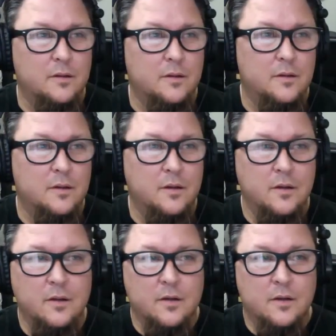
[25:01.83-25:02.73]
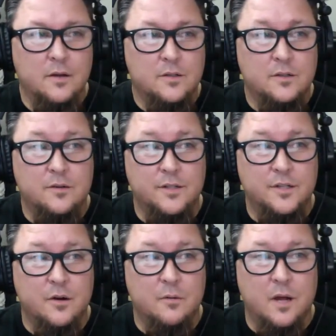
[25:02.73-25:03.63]
the screen
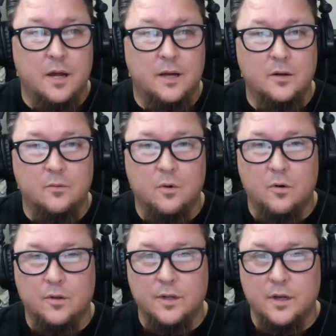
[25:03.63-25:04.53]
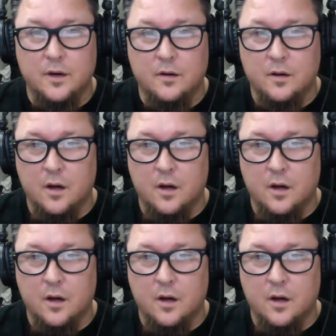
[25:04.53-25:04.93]
share rocking and rolling here.